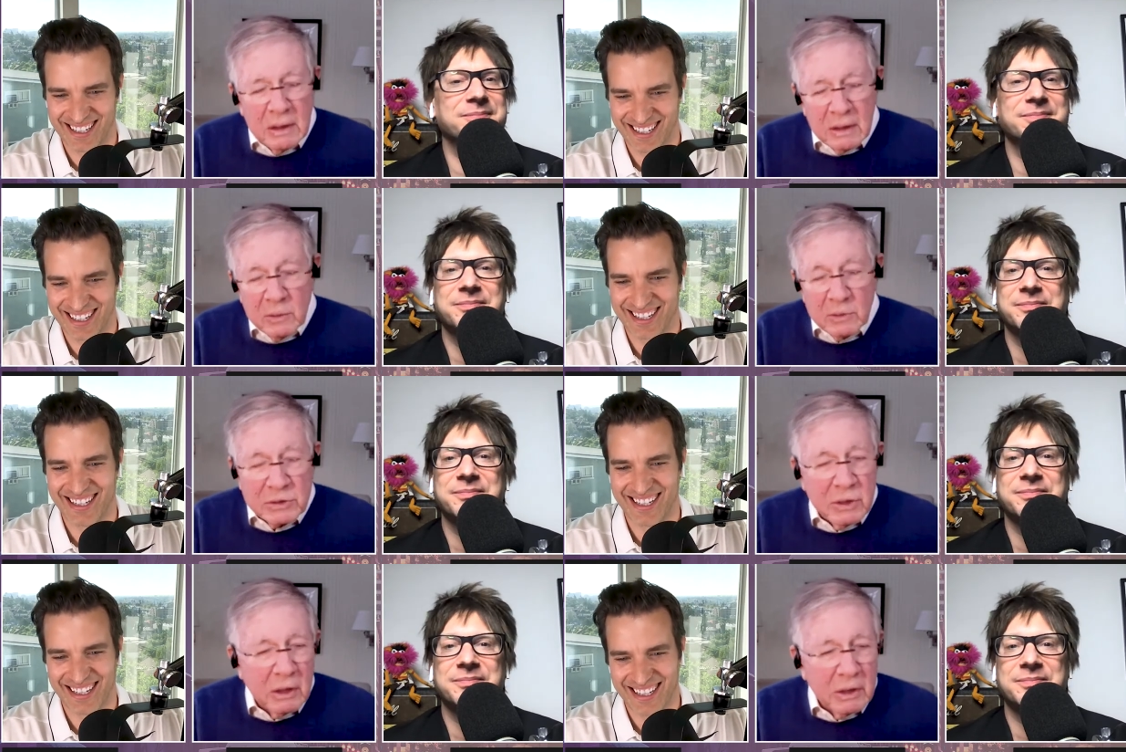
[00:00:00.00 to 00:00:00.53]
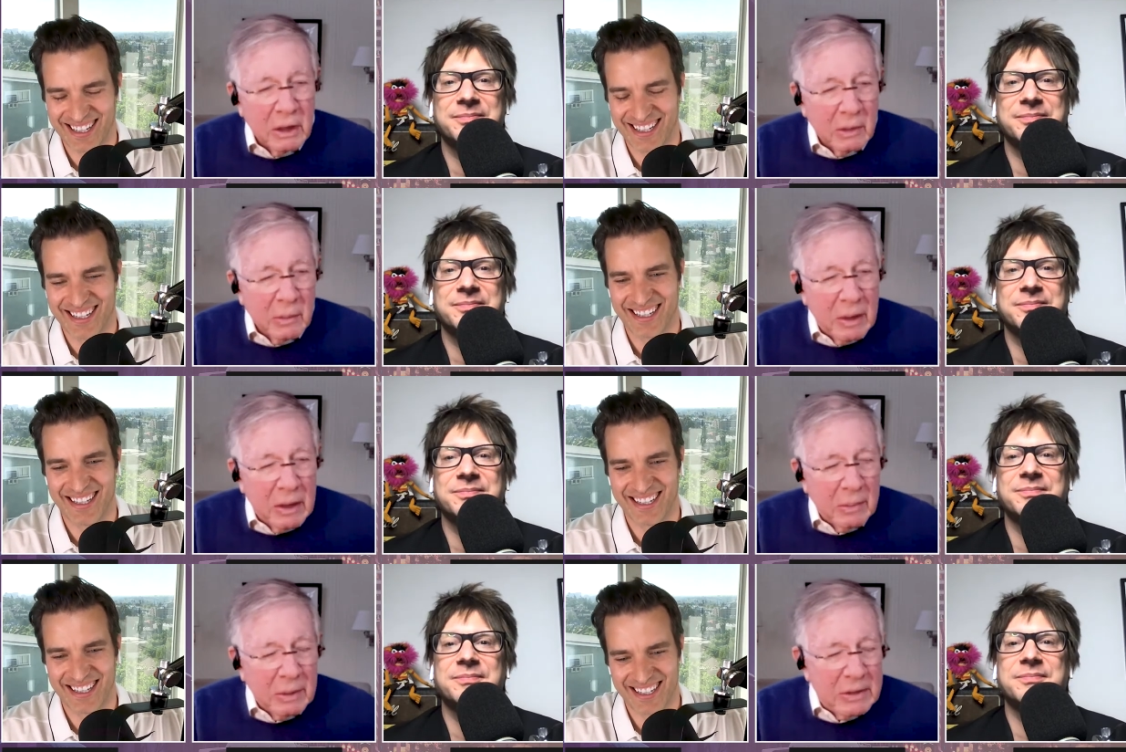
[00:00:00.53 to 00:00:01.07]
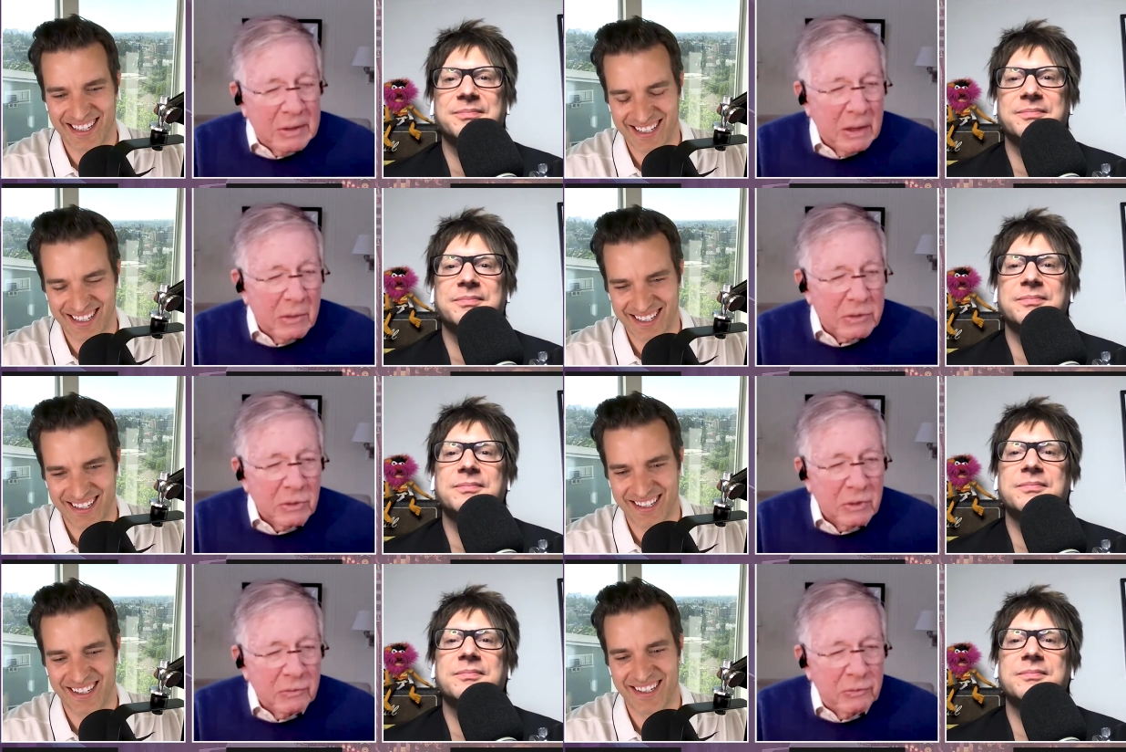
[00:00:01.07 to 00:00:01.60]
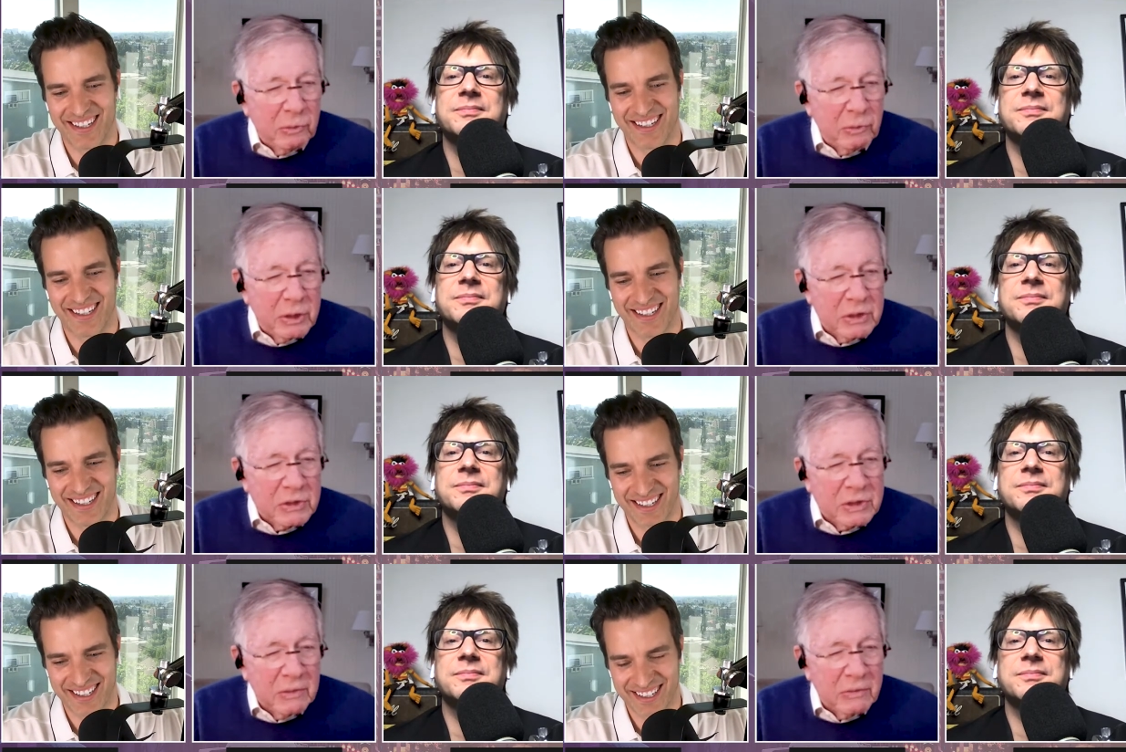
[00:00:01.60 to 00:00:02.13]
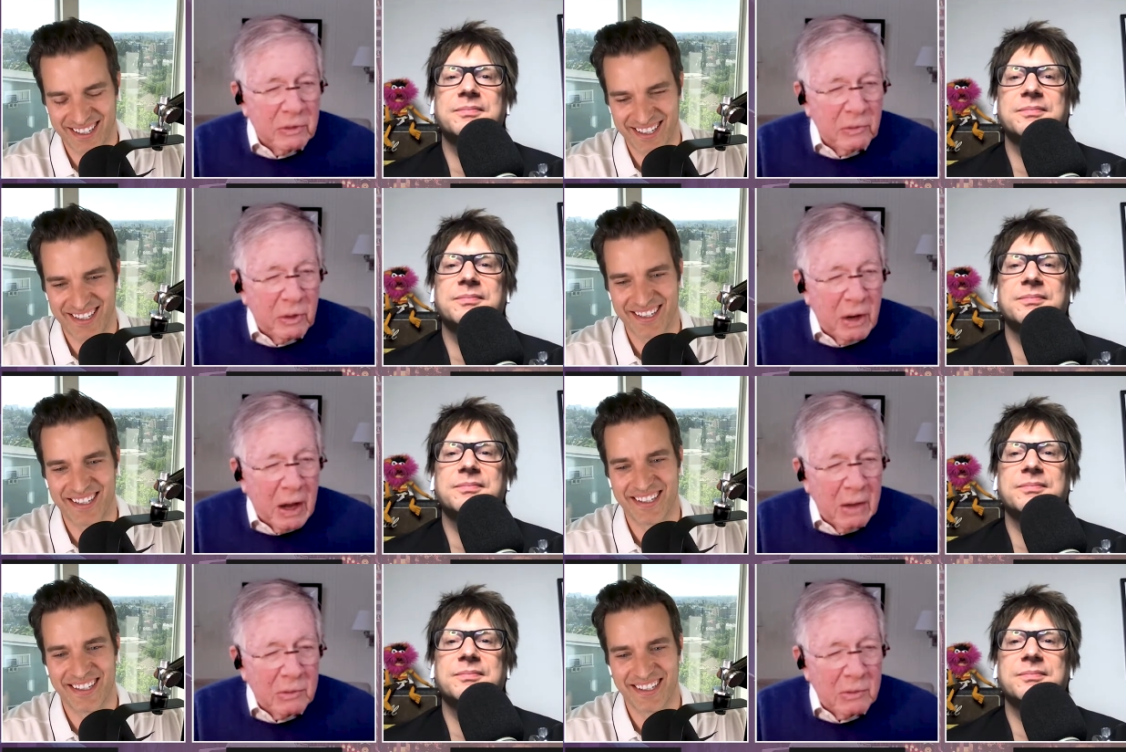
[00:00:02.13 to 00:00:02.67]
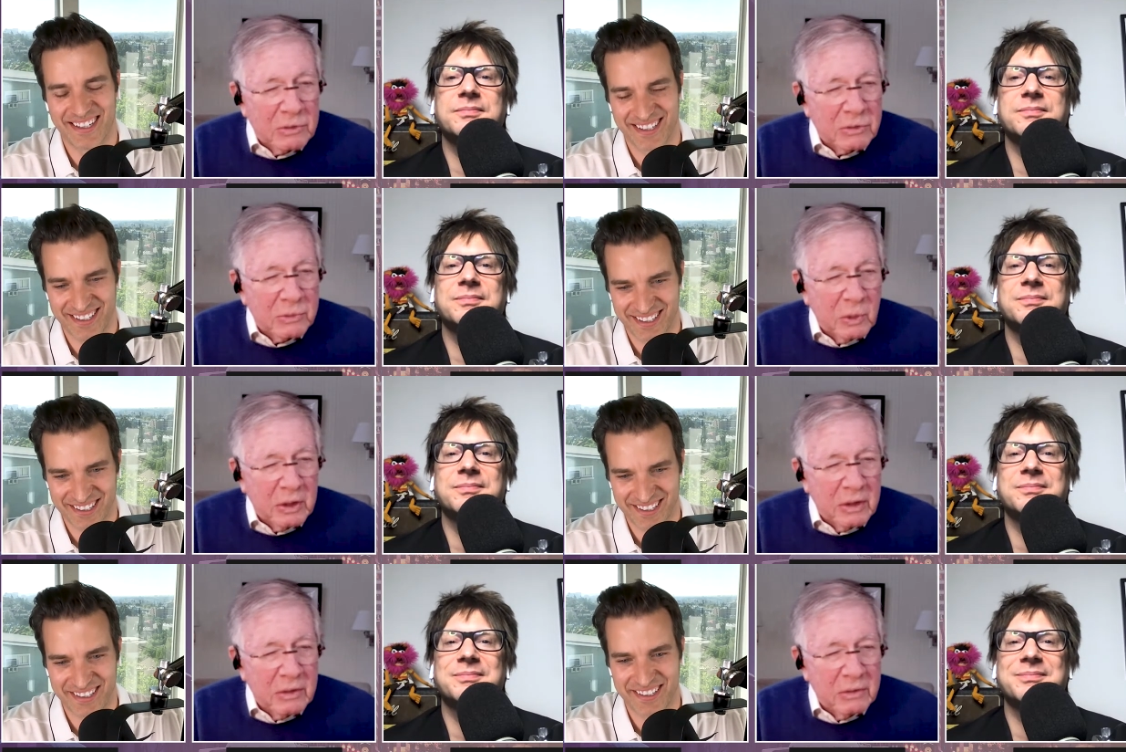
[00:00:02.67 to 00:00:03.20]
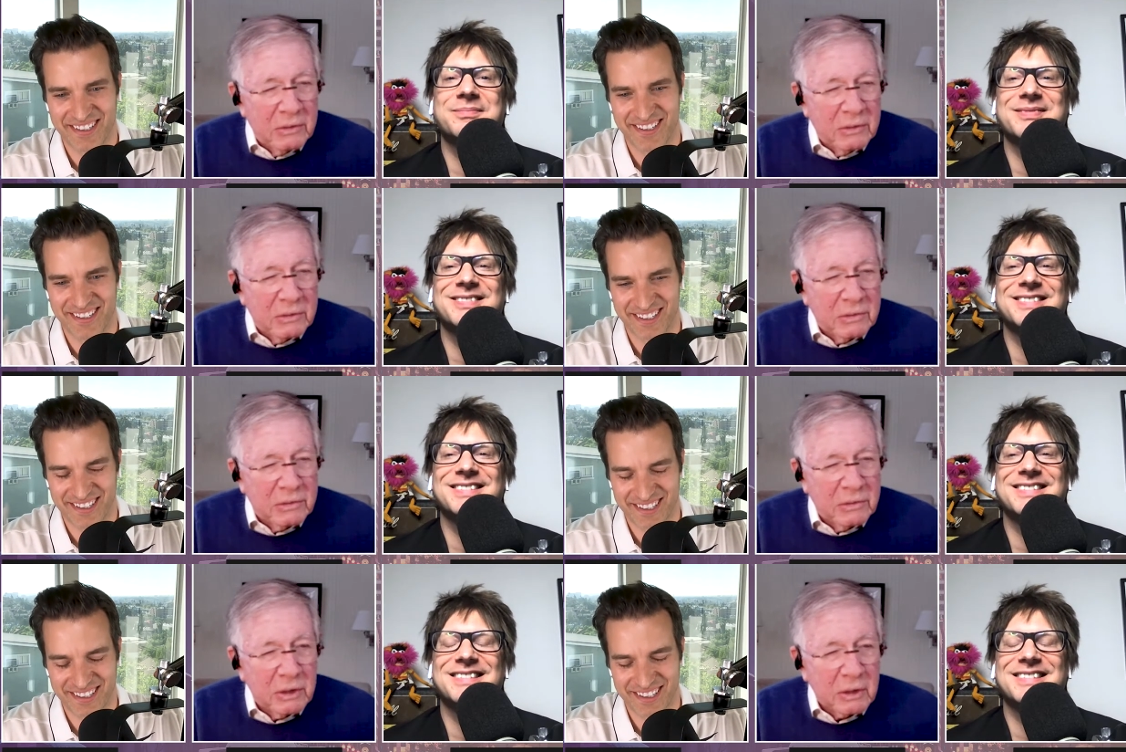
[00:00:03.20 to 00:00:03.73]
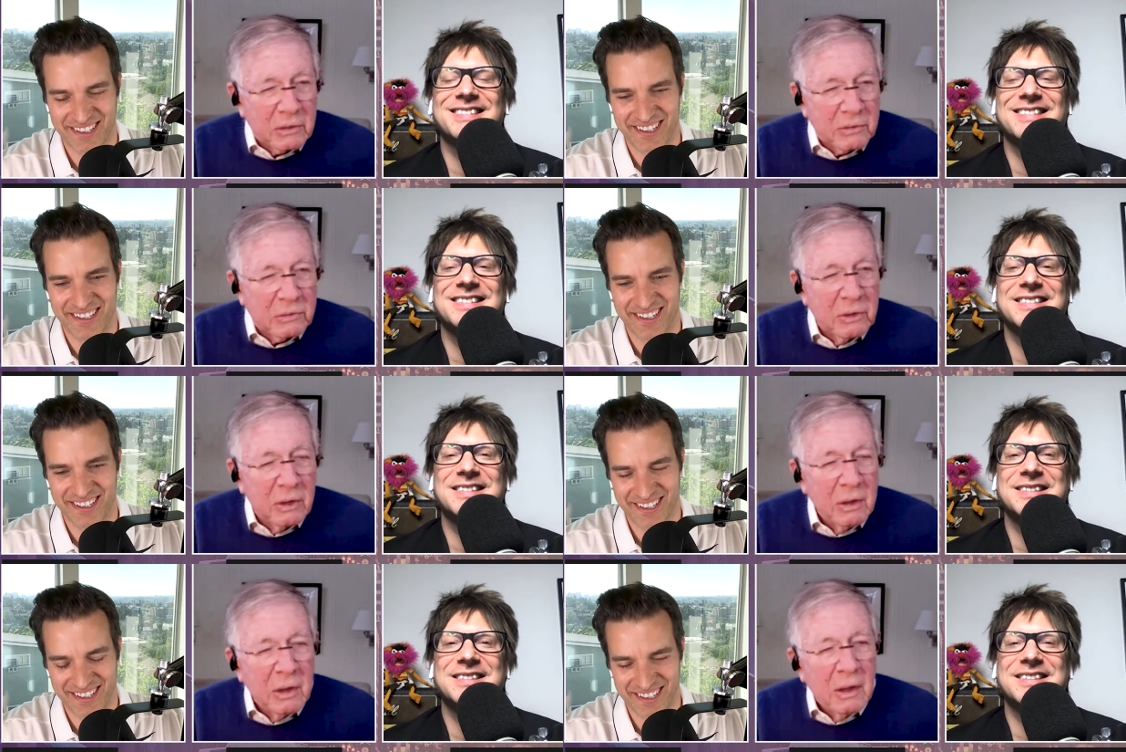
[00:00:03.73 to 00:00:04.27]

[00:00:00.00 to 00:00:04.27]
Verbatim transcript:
Speaker 1: He was still a young man. My dad was only 47 when I was 26,